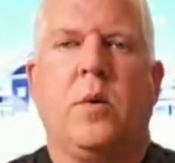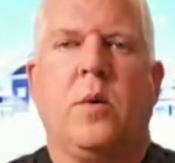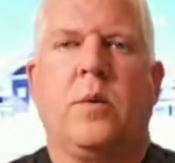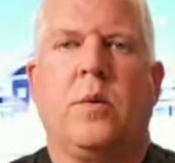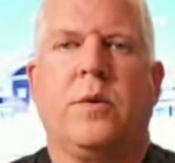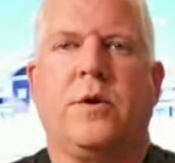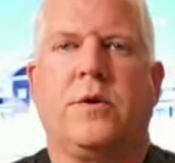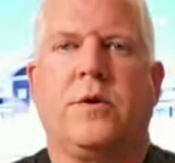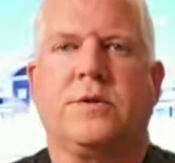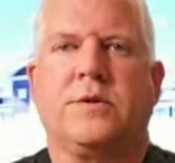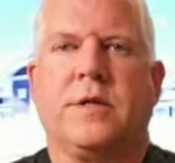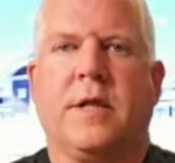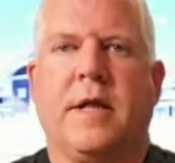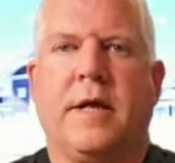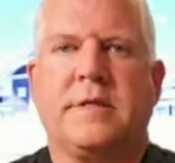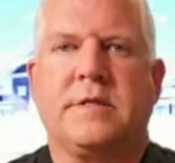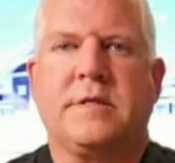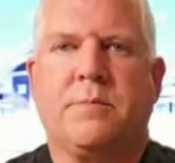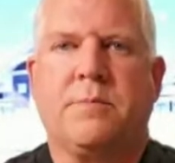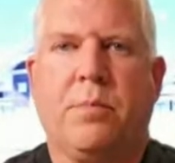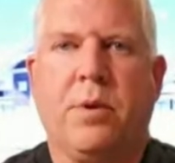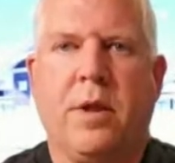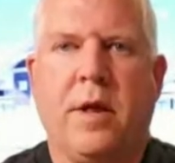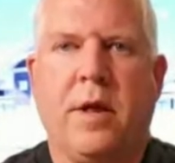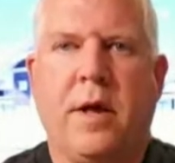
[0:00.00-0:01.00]
When there's
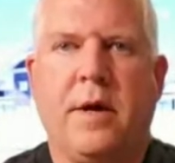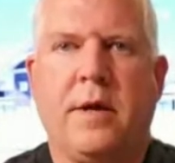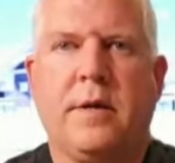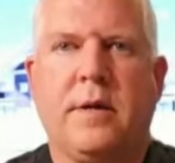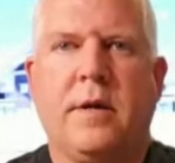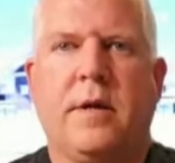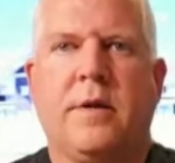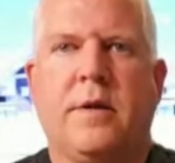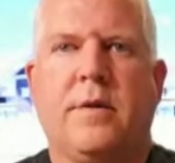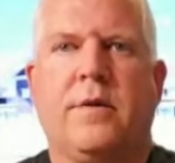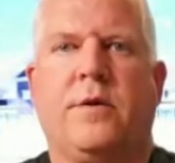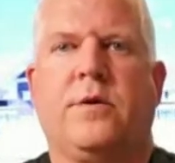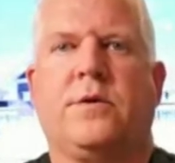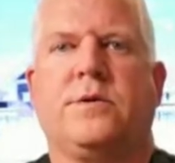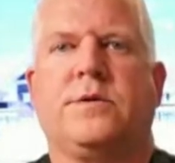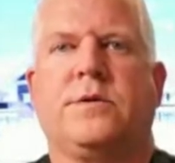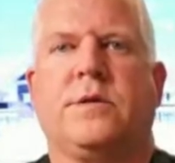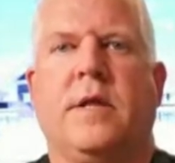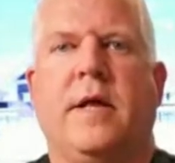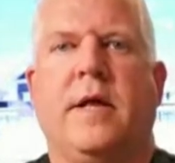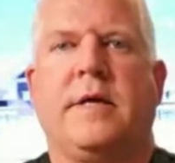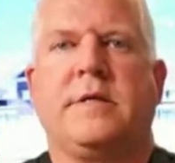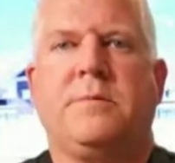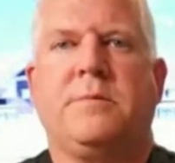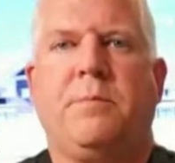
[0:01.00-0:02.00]
less blood,
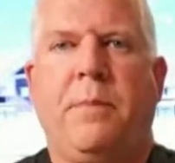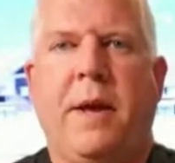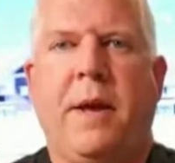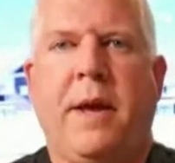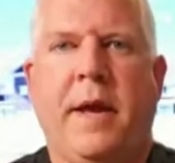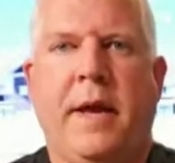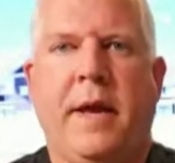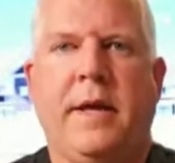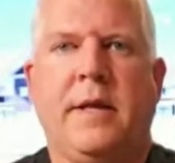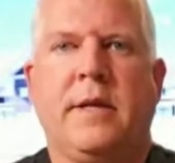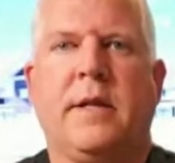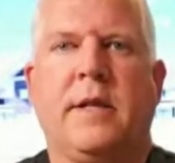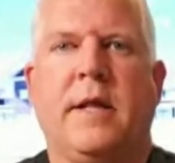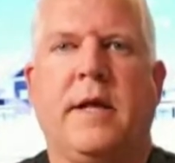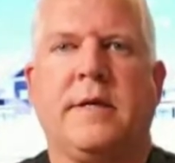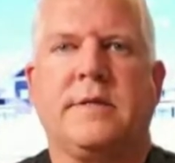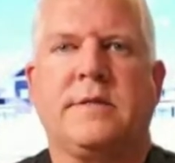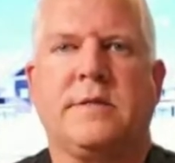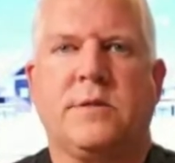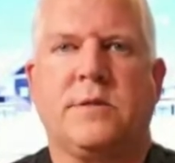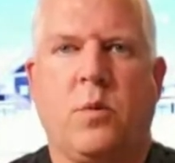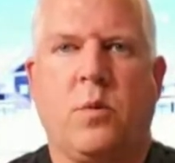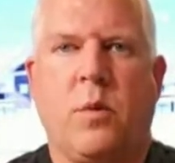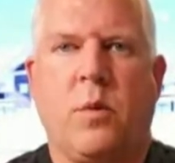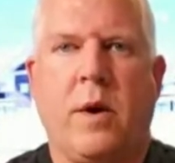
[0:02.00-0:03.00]
there's less pain, less
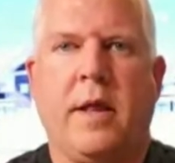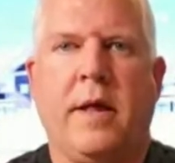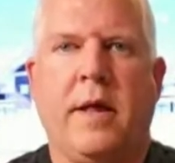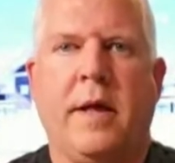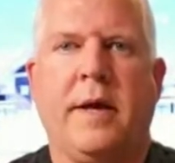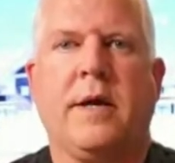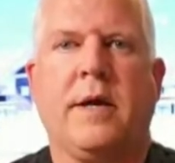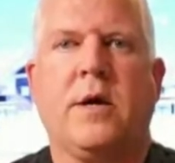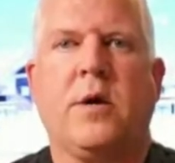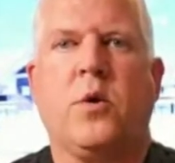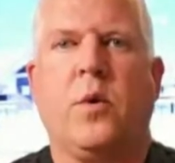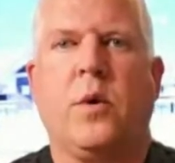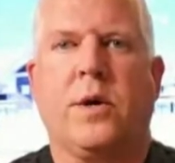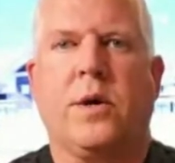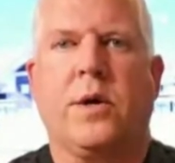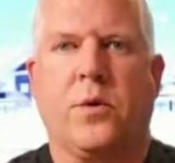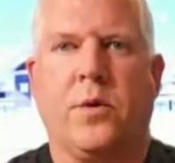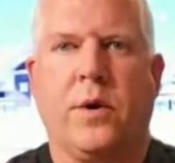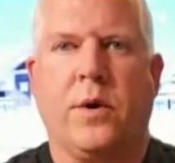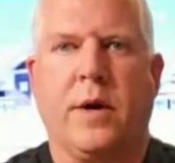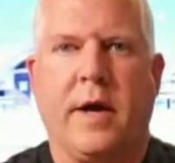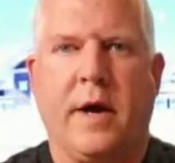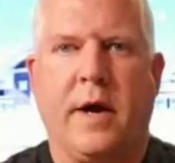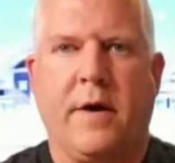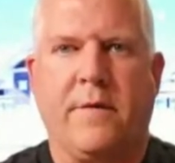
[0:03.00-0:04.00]
swelling, quicker
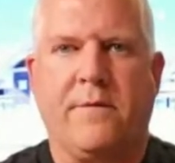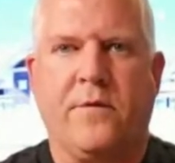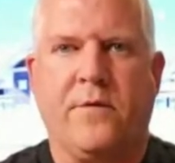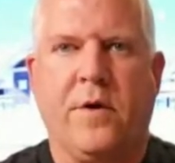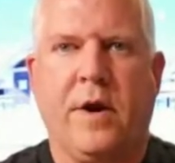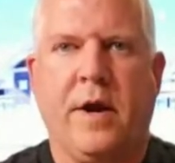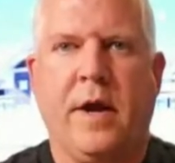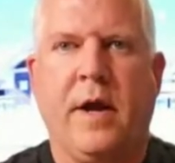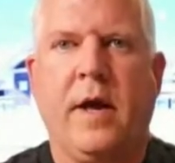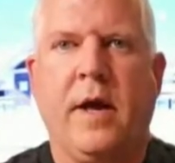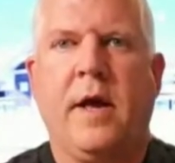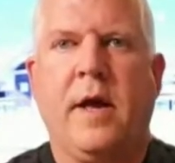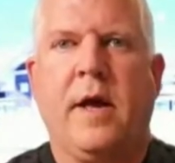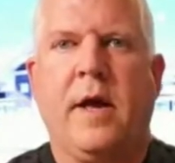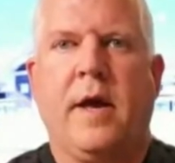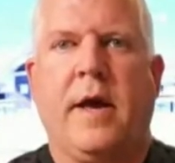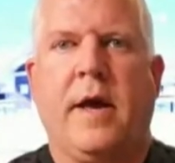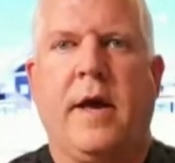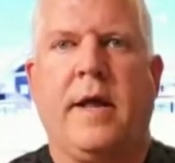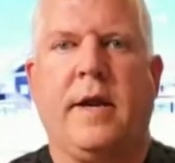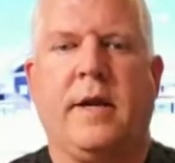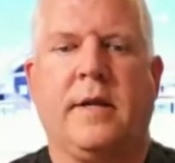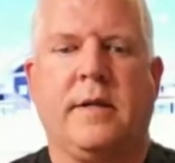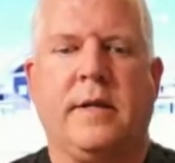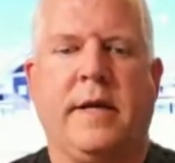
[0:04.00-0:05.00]
recovery,
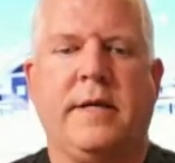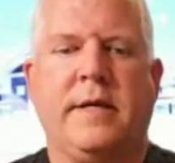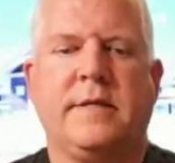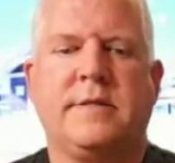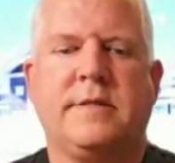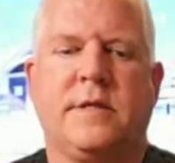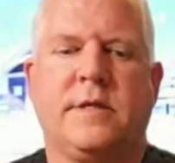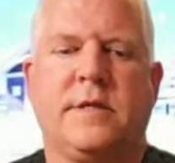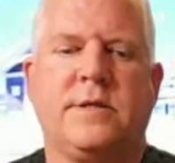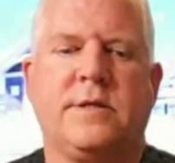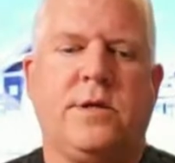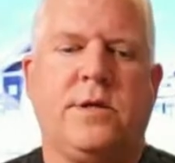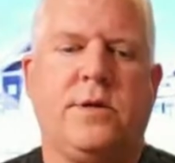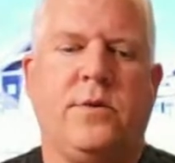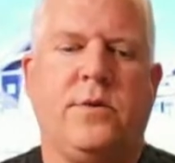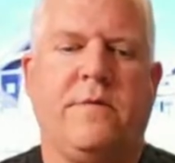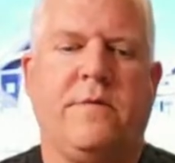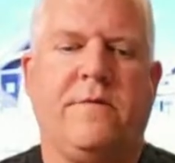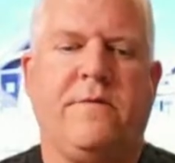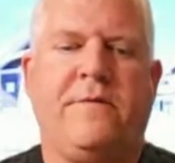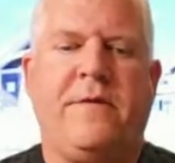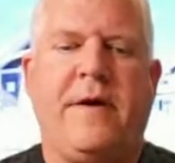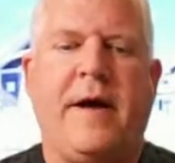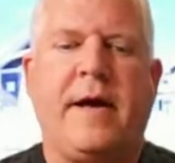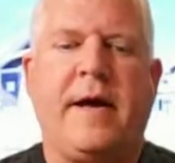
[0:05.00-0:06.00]
and it leads into
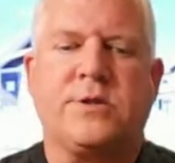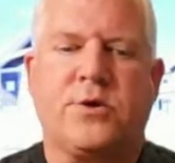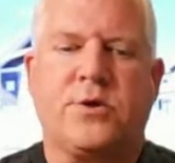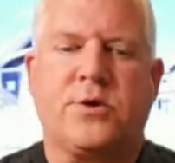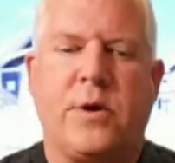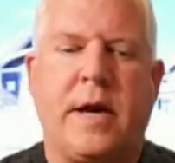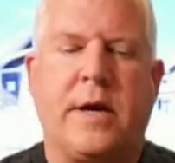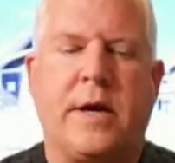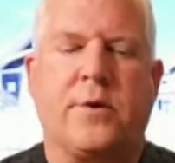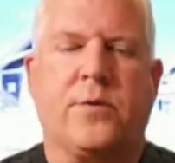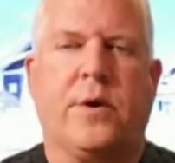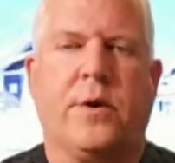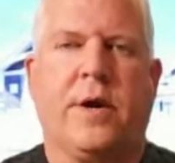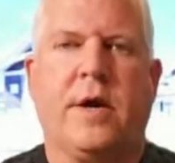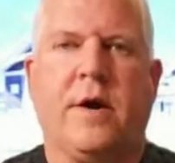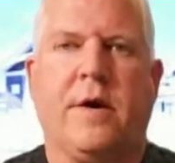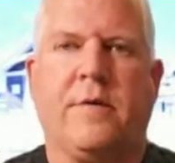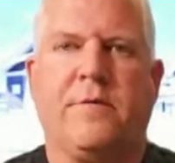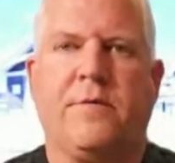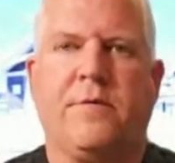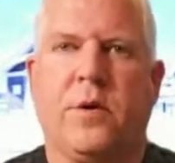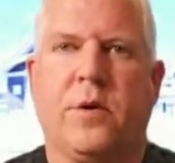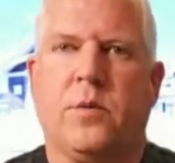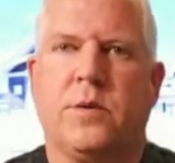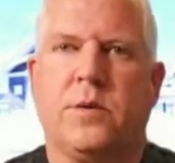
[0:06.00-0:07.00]
the fast track
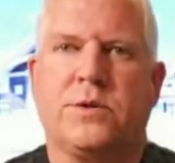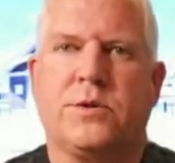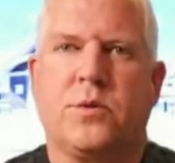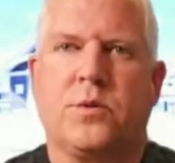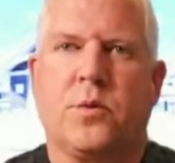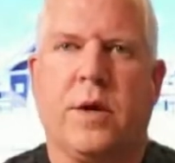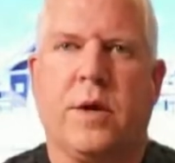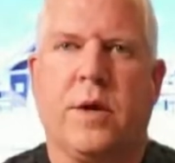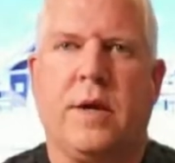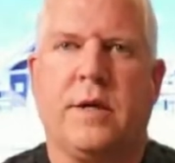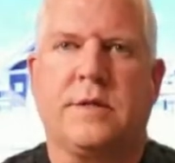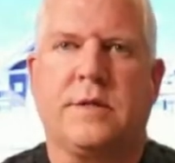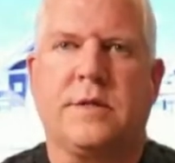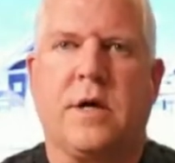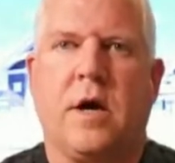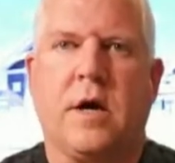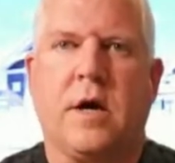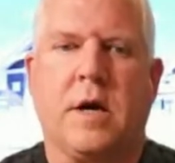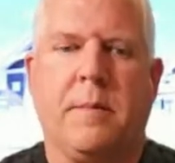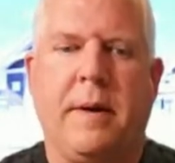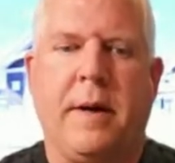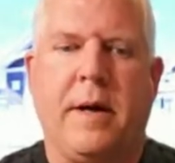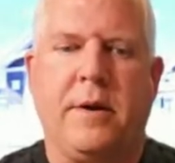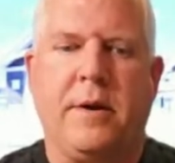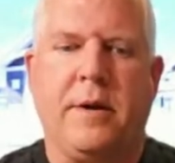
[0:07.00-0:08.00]
recovery, which we're going to
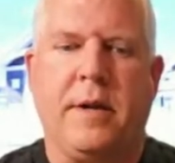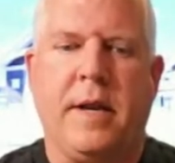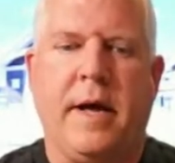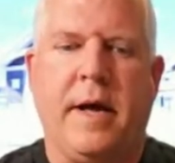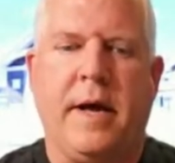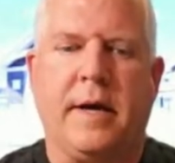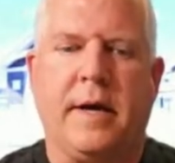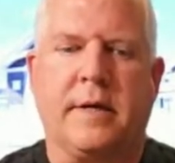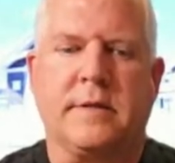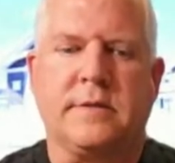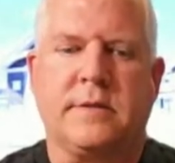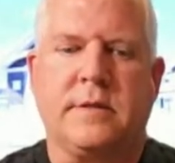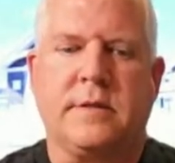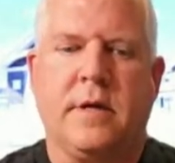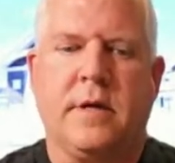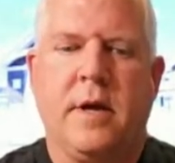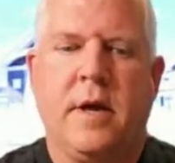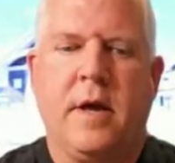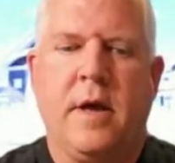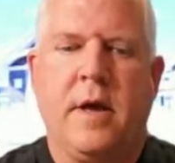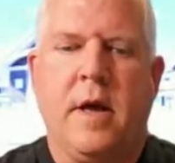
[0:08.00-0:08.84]
talk about next.